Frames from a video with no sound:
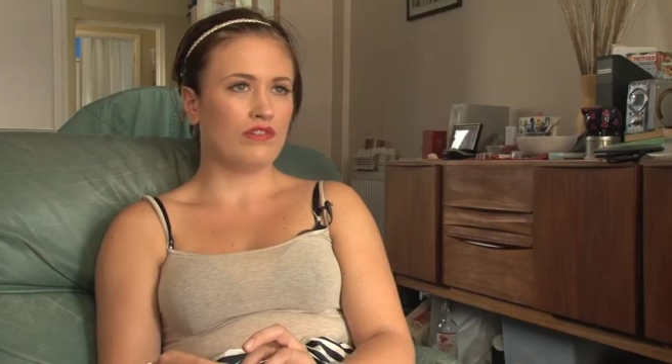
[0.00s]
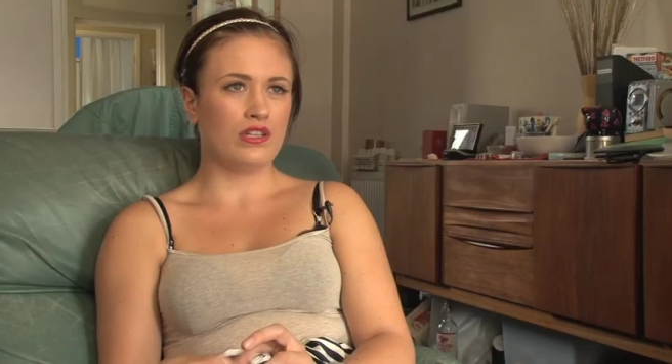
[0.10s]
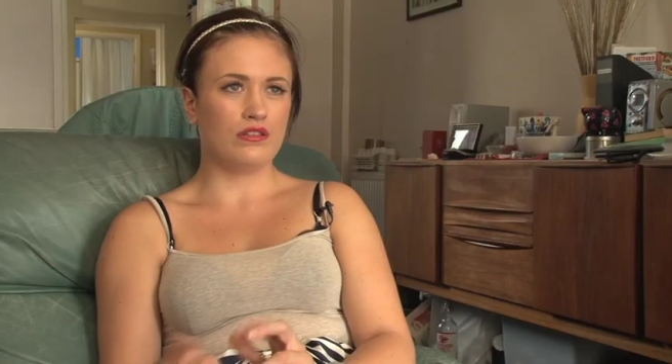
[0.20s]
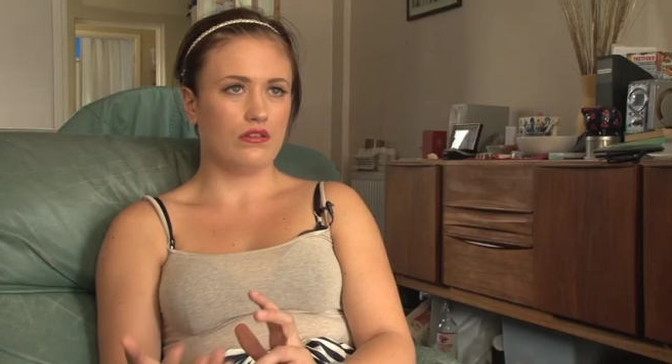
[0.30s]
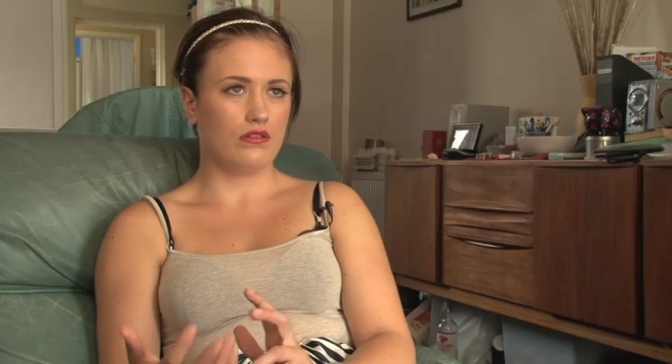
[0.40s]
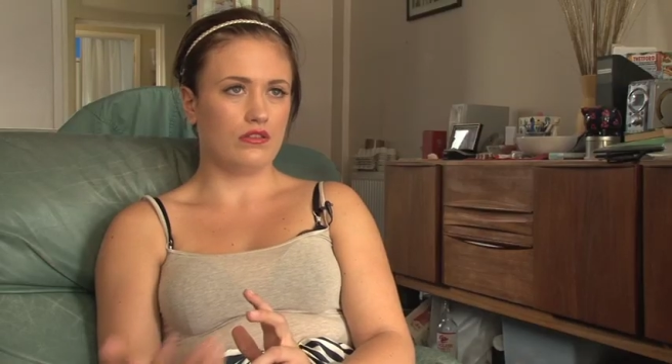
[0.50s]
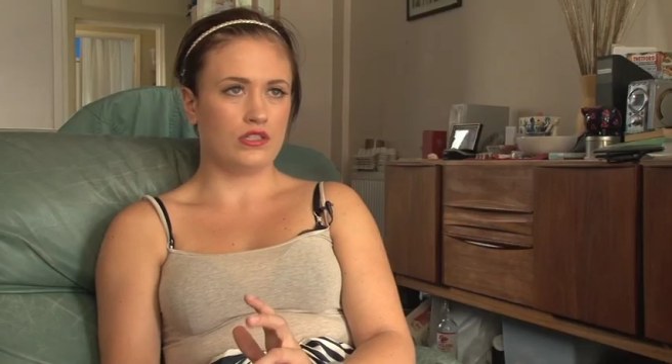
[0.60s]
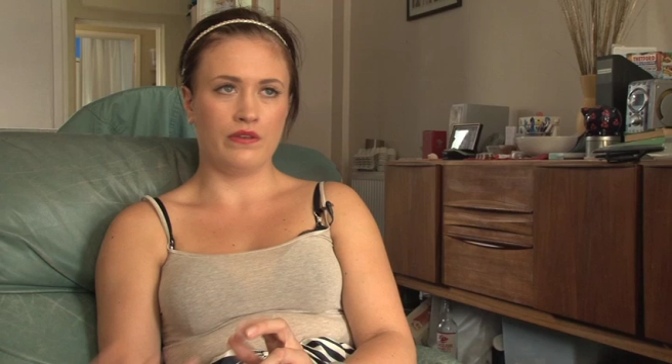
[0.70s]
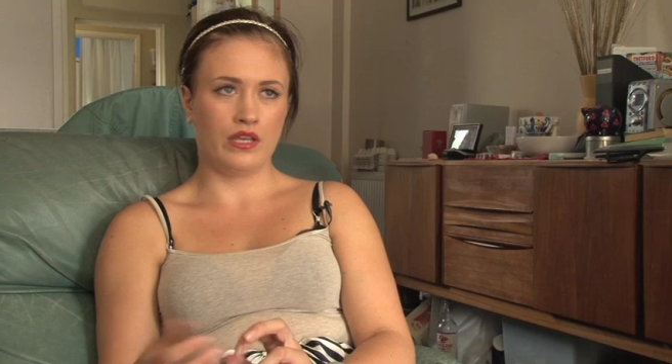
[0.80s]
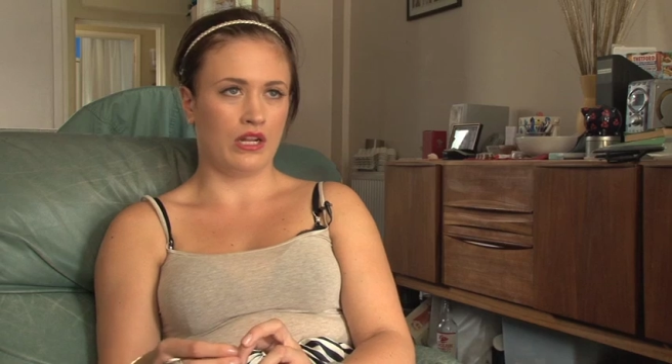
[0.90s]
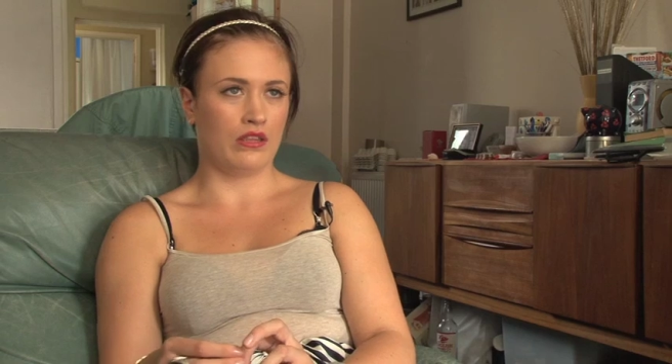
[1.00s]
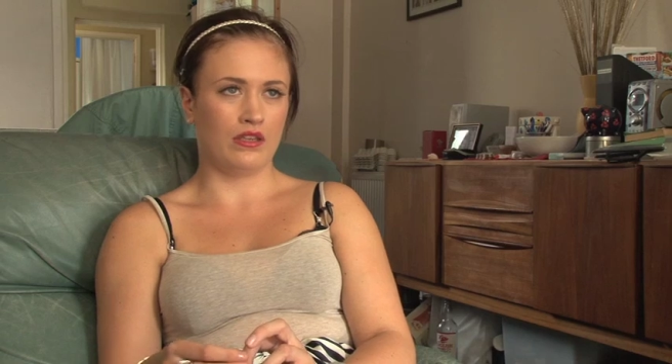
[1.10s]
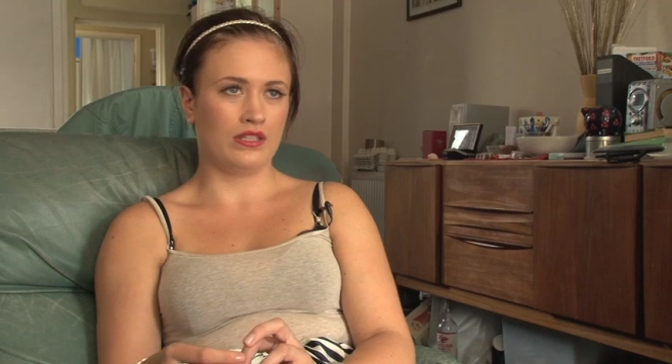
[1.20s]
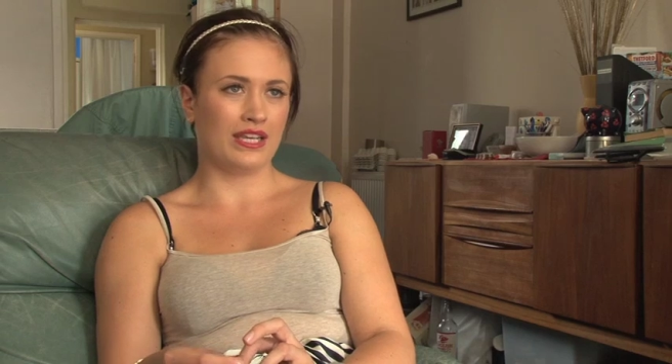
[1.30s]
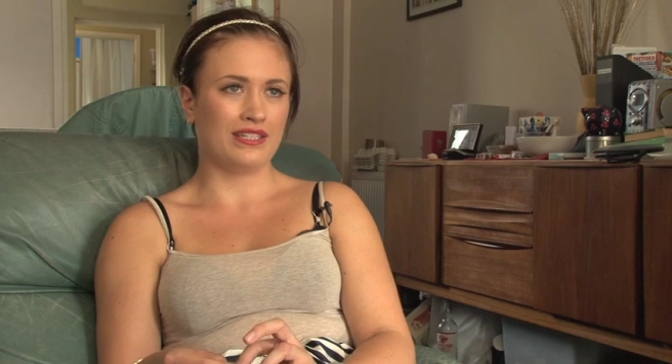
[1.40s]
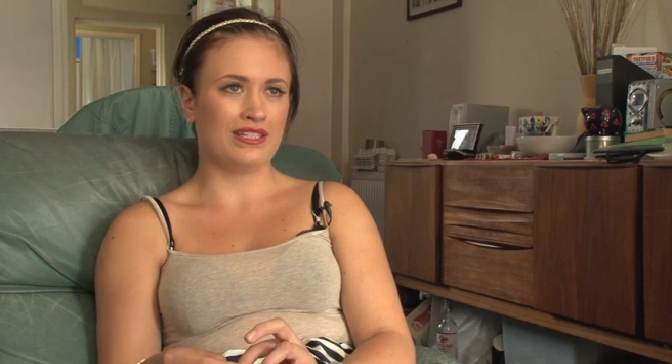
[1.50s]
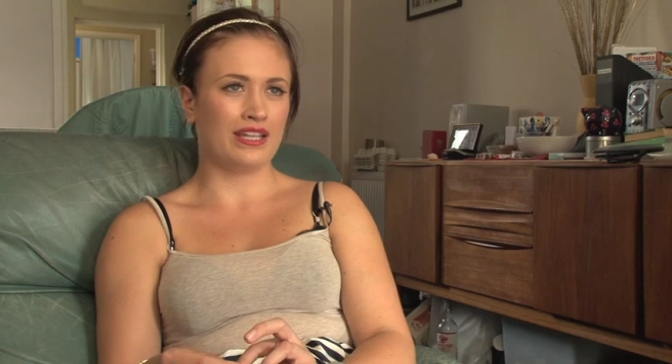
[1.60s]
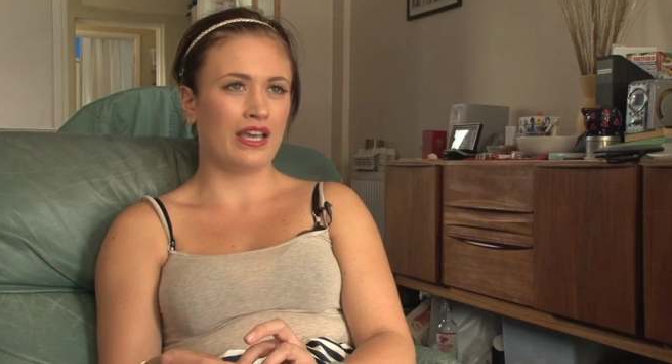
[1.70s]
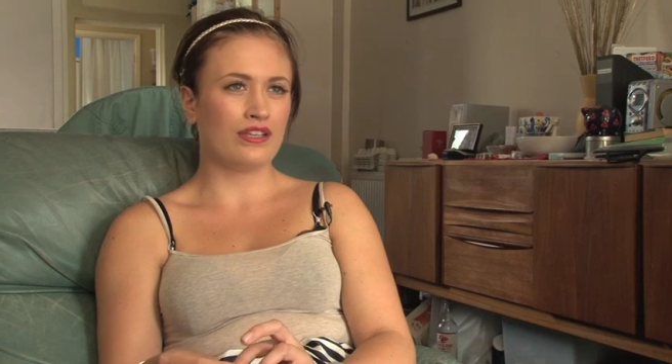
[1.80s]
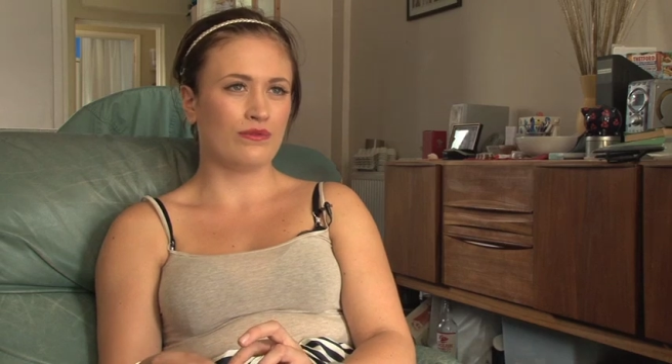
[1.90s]
really doing anything day to
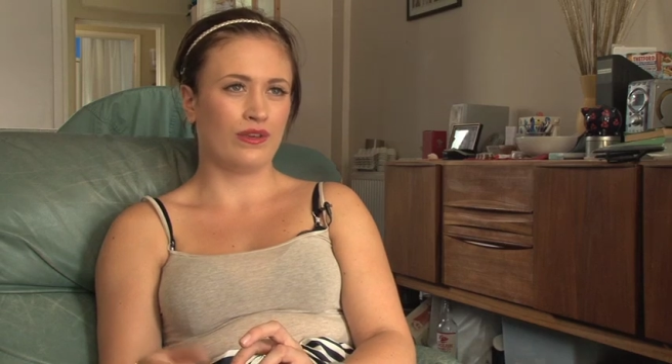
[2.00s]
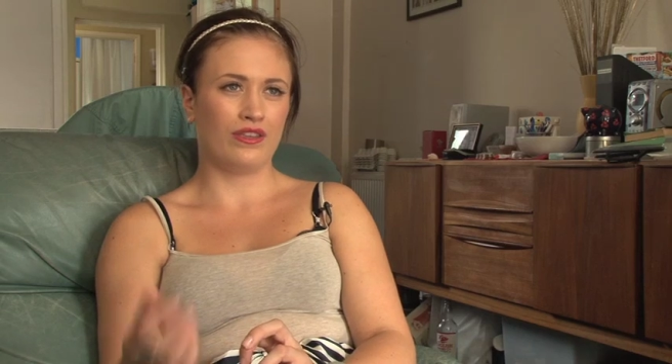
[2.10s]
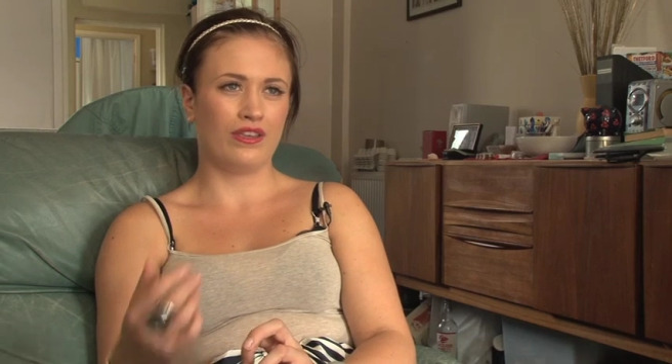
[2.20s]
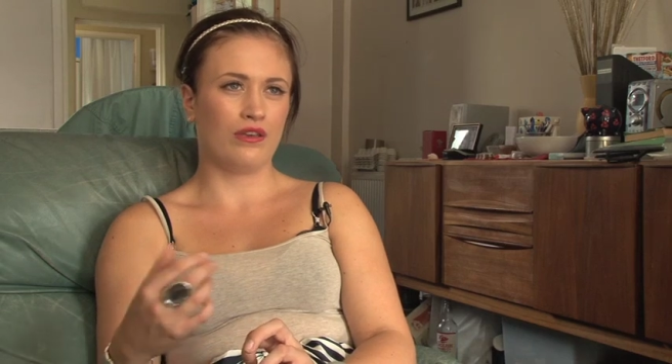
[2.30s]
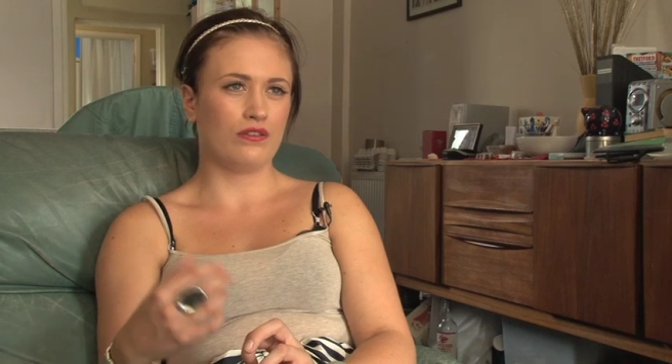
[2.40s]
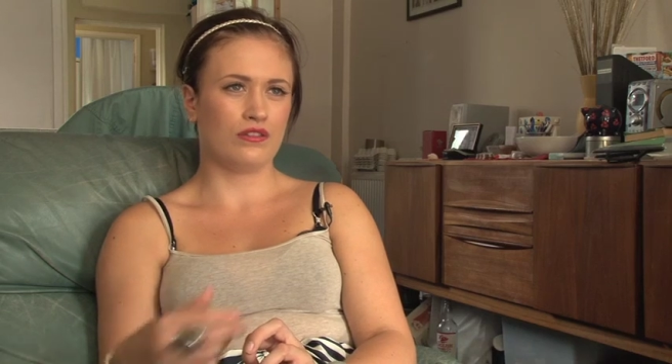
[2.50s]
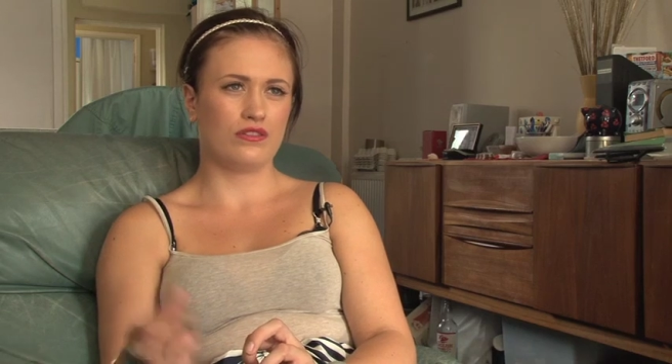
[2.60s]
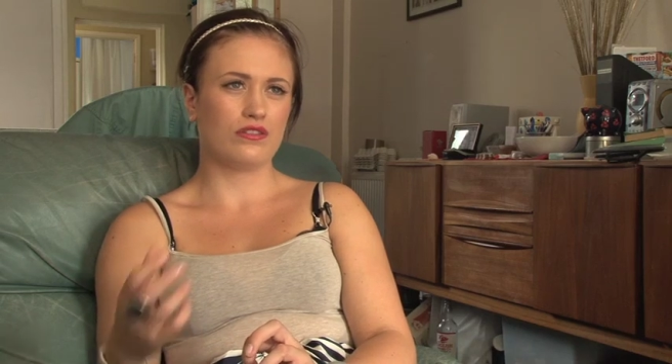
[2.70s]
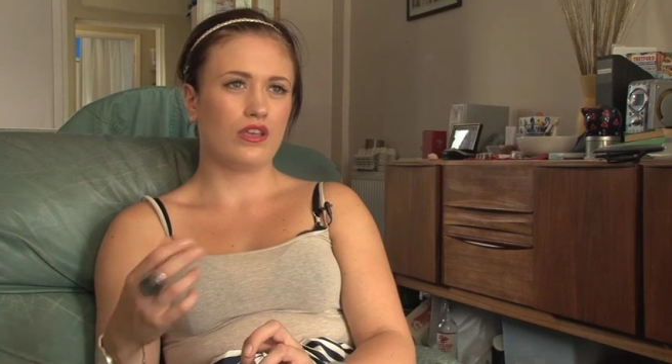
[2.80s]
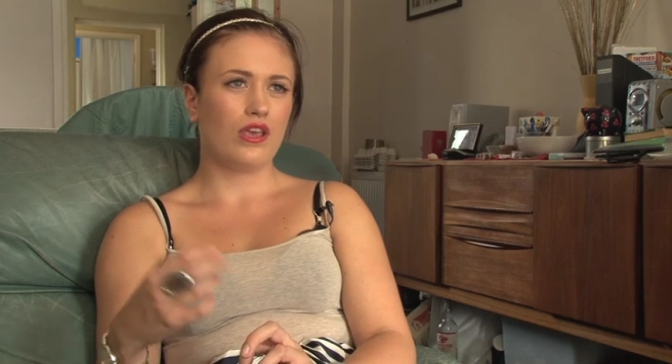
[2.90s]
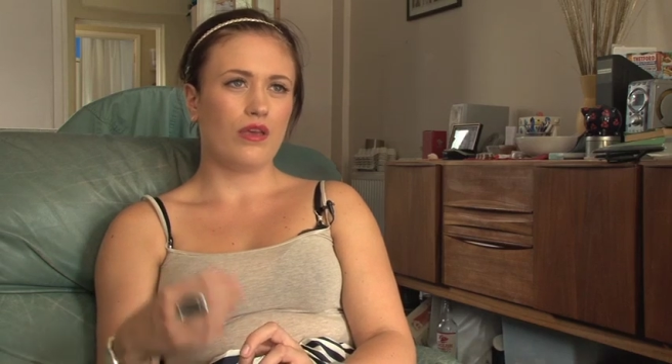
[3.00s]
day, so I think it just